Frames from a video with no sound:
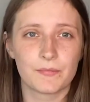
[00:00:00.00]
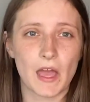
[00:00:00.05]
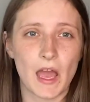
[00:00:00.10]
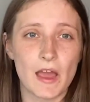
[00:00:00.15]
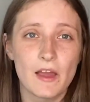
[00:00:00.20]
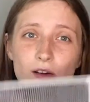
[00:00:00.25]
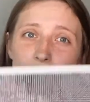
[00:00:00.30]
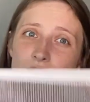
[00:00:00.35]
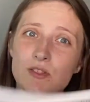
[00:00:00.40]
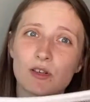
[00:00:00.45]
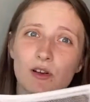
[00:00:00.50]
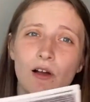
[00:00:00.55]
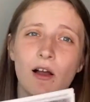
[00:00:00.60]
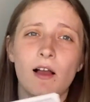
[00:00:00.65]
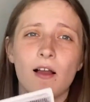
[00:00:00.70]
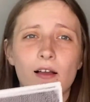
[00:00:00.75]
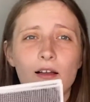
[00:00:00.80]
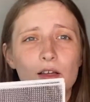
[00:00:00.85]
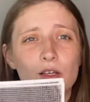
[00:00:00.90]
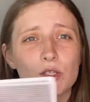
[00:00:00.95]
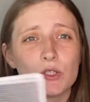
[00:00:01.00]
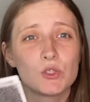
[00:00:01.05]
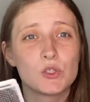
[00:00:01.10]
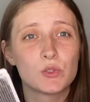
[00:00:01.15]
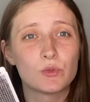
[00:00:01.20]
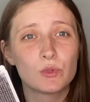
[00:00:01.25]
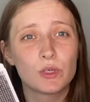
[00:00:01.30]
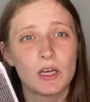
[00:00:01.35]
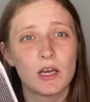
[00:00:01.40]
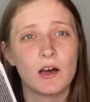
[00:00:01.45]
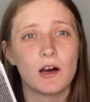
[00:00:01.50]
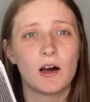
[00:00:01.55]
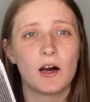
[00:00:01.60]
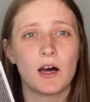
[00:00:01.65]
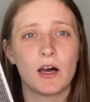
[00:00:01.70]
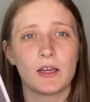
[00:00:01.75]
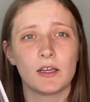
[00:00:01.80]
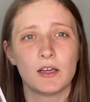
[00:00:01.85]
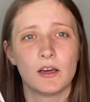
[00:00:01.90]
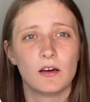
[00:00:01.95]
I also do it
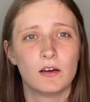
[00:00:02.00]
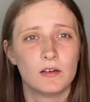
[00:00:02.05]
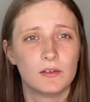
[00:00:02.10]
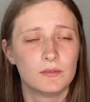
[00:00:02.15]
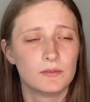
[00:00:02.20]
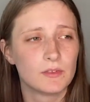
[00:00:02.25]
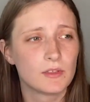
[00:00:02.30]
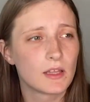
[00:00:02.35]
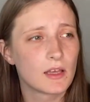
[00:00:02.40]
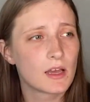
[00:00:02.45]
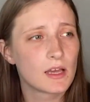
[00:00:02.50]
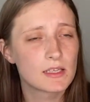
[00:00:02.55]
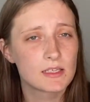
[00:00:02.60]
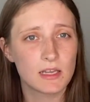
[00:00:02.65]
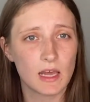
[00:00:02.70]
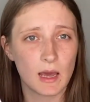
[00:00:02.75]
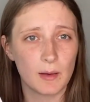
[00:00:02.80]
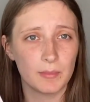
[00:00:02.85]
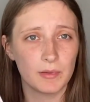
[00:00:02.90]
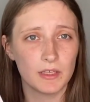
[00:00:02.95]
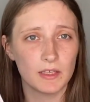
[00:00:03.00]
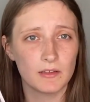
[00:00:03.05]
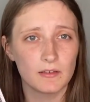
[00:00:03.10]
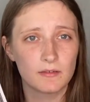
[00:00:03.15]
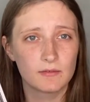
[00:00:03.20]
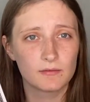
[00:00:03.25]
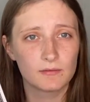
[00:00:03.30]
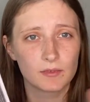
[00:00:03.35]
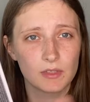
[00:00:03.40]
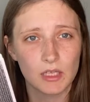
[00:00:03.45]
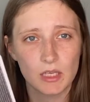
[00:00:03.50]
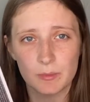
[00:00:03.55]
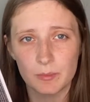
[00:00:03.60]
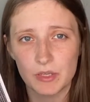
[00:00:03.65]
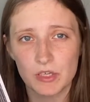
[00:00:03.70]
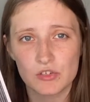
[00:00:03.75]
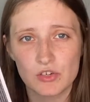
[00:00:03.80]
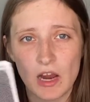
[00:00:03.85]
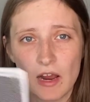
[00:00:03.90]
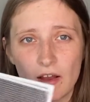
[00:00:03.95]
on a tablet,
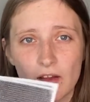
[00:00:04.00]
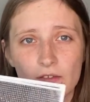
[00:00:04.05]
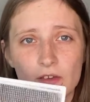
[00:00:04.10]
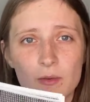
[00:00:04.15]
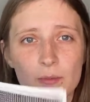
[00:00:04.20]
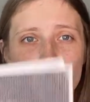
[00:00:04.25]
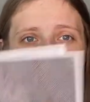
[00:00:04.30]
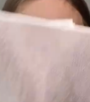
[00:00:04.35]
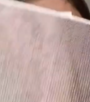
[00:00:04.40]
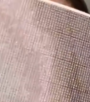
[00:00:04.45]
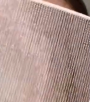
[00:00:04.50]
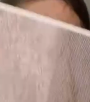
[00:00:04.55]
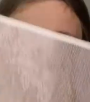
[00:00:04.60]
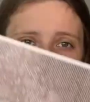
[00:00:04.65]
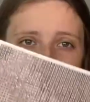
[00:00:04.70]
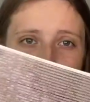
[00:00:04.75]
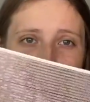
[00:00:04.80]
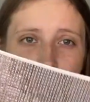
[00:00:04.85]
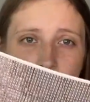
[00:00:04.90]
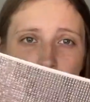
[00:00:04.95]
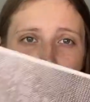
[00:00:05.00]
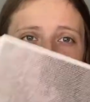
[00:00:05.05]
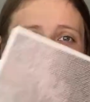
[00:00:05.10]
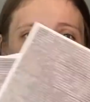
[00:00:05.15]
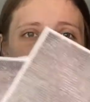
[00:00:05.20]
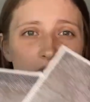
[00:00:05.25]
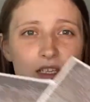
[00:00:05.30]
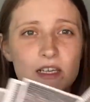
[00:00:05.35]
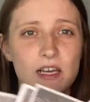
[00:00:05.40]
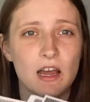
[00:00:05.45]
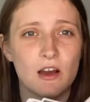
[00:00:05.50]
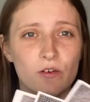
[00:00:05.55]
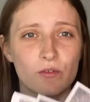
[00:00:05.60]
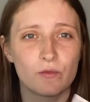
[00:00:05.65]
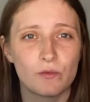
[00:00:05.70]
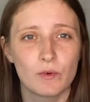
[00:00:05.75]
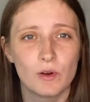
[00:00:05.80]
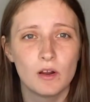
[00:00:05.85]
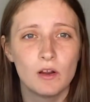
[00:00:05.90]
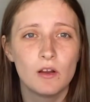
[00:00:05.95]
keeping track of it, but I also have a printed out
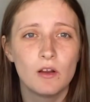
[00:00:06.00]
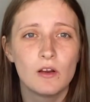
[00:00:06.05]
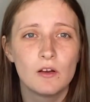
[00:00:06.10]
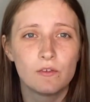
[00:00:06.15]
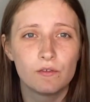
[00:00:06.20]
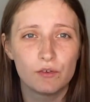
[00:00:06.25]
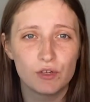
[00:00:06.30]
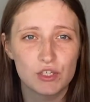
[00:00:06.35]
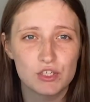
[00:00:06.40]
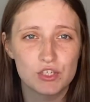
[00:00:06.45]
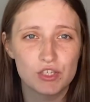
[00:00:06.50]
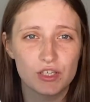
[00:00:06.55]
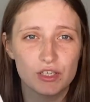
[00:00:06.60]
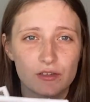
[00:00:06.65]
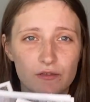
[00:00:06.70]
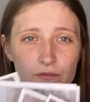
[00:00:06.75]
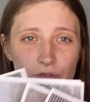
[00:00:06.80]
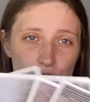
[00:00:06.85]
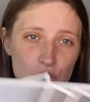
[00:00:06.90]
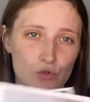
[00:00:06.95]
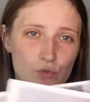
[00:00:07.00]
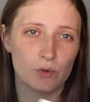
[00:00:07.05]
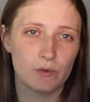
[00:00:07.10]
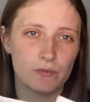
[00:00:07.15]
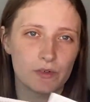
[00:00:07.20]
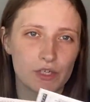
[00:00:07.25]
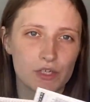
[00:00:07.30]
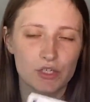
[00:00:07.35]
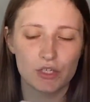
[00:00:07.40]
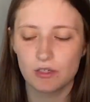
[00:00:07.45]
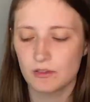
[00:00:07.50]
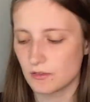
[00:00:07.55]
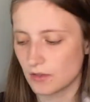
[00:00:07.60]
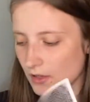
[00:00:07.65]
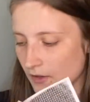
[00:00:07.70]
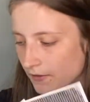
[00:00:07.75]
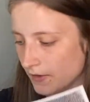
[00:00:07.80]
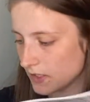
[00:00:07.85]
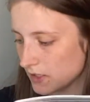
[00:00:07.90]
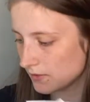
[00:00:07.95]
version, visual version
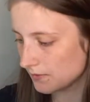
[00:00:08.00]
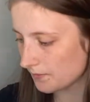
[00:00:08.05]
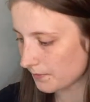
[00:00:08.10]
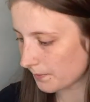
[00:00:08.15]
of it.